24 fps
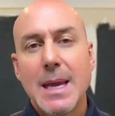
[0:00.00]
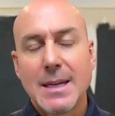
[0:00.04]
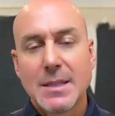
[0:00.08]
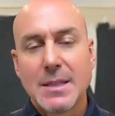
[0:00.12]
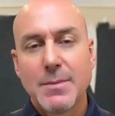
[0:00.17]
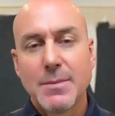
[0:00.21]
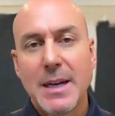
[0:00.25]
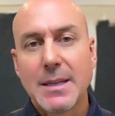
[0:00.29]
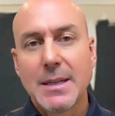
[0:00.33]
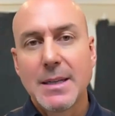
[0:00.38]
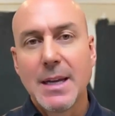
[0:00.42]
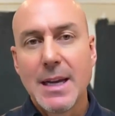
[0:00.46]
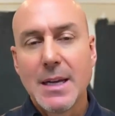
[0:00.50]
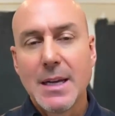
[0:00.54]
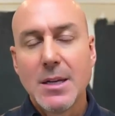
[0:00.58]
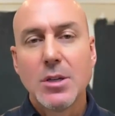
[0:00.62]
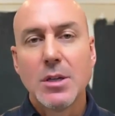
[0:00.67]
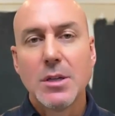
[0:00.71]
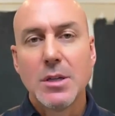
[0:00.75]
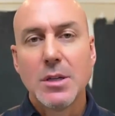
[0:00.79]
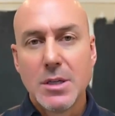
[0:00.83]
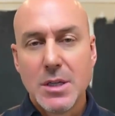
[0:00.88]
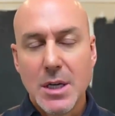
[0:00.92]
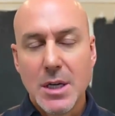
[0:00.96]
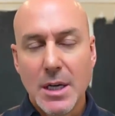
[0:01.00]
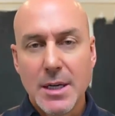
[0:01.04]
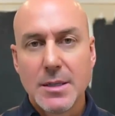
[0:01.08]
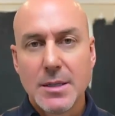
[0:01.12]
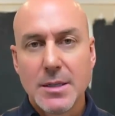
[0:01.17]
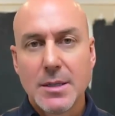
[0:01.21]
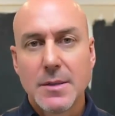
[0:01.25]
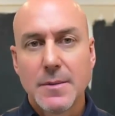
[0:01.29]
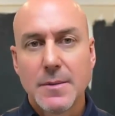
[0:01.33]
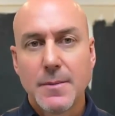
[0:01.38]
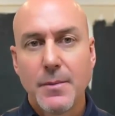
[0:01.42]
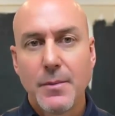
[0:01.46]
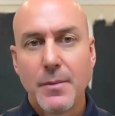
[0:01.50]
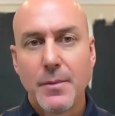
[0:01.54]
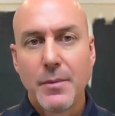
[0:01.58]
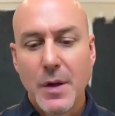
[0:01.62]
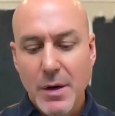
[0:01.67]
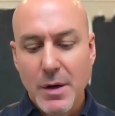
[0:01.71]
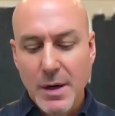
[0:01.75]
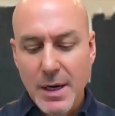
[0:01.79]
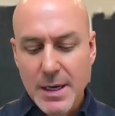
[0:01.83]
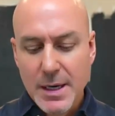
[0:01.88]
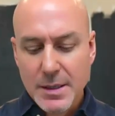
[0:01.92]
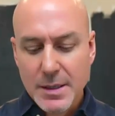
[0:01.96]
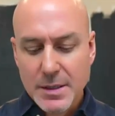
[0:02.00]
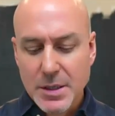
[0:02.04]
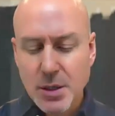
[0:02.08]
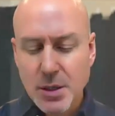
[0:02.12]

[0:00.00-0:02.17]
the expectation does. All right,